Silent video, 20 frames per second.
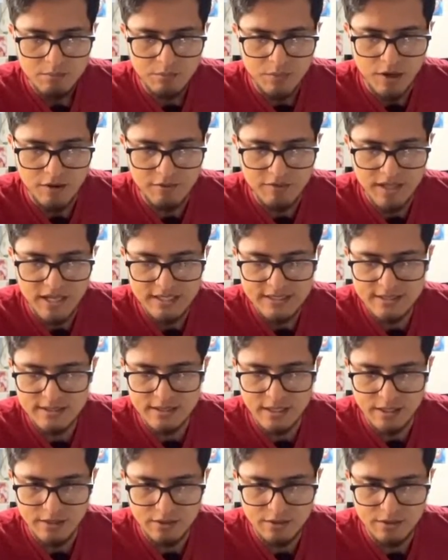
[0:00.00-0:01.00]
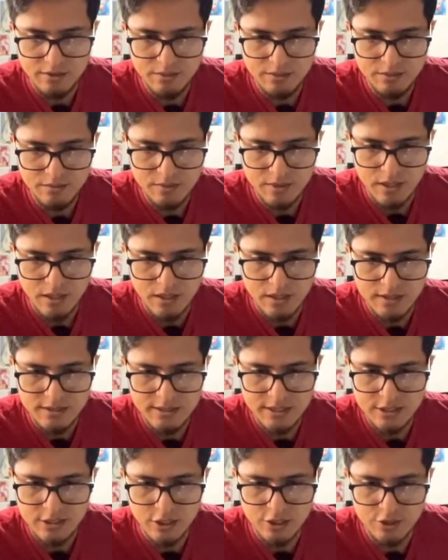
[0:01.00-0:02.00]
Marvelous, thank you.
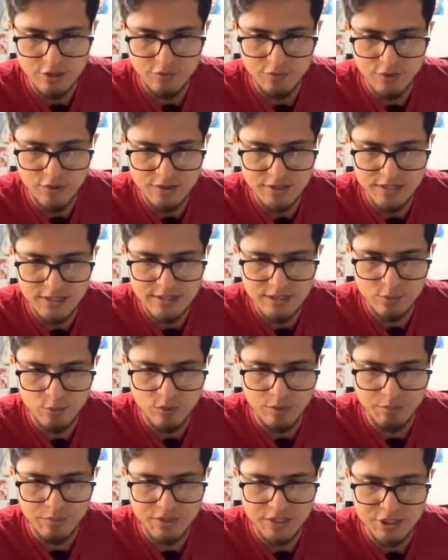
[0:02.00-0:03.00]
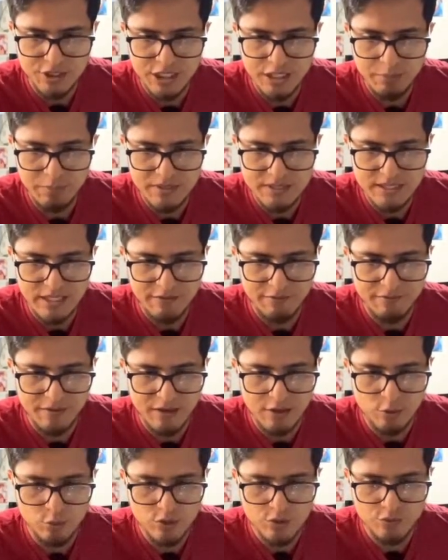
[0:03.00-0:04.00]
600 for a decent one, but the cheapest I
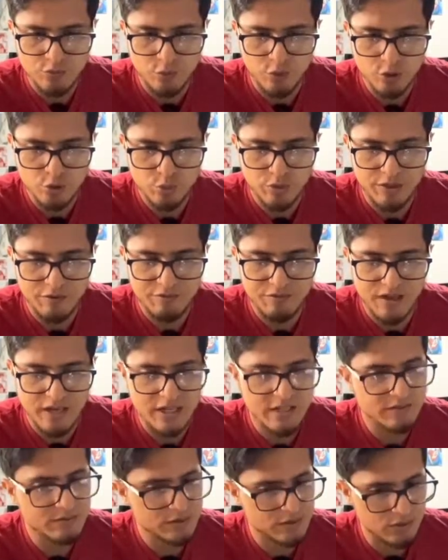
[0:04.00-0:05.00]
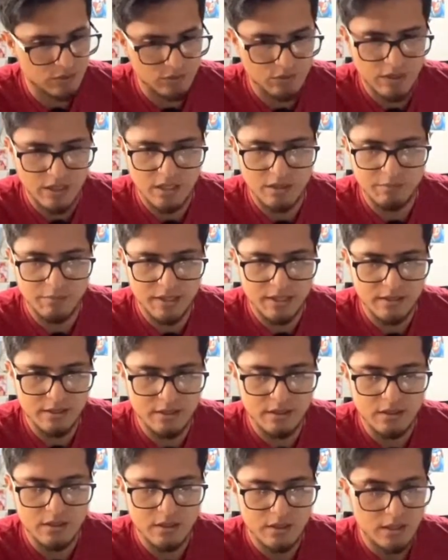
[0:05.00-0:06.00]
found was 425. Don't
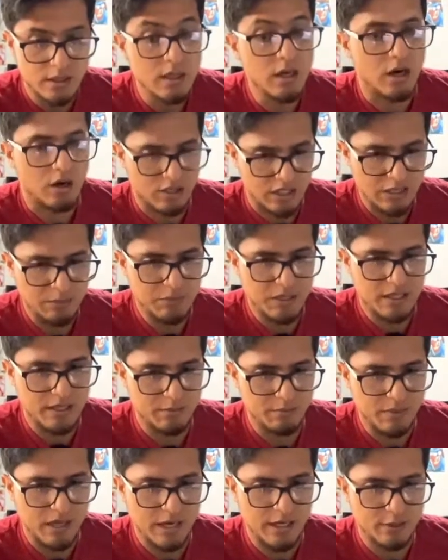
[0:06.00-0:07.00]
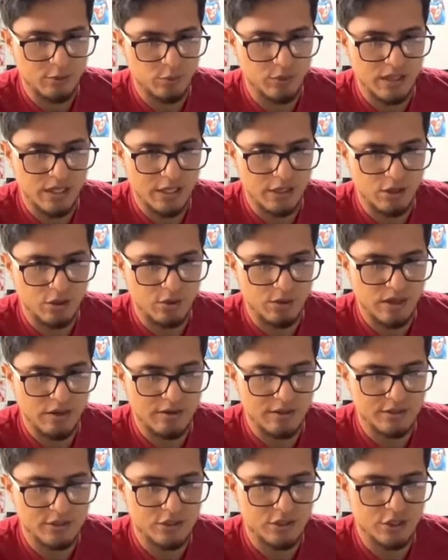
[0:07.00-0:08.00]
recommend. I'll keep that in mind when I go
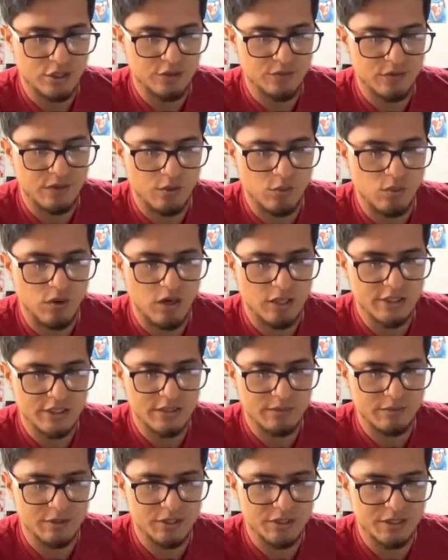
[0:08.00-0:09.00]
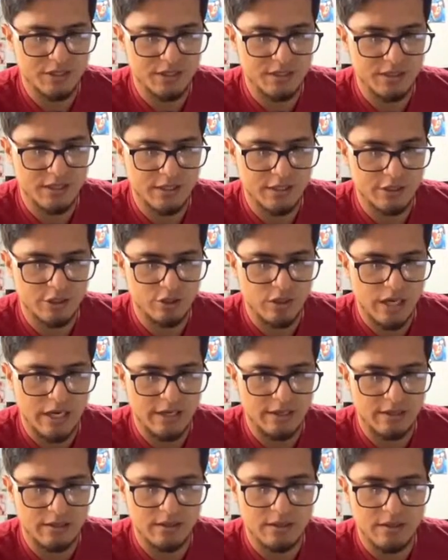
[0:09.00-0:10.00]
out and search for a washing machine and a
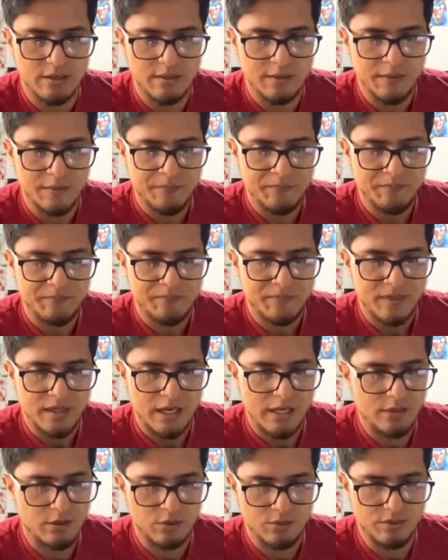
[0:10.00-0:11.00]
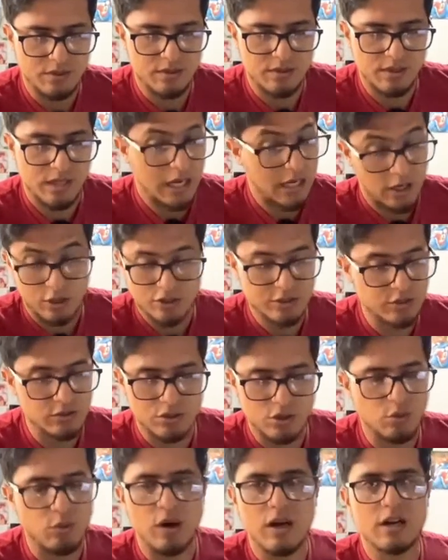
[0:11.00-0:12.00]
dryer. I also
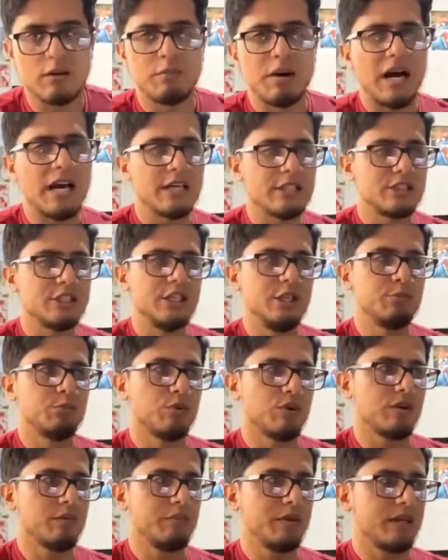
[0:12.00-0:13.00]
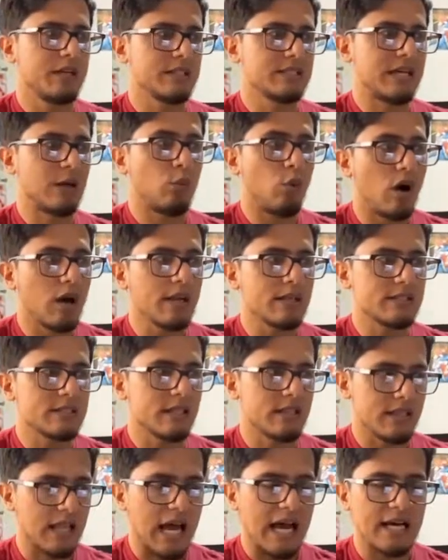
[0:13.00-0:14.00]
don't want to buy a cheap one because I want it
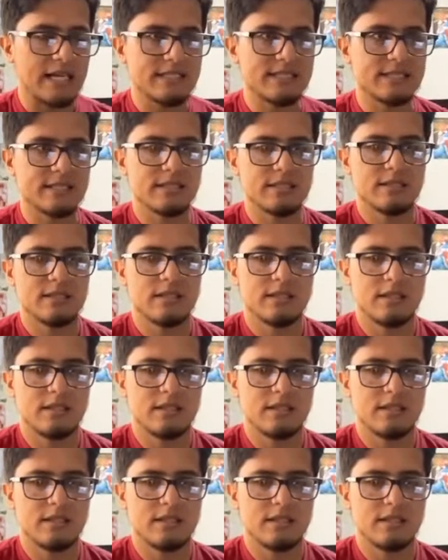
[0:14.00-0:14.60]
to last.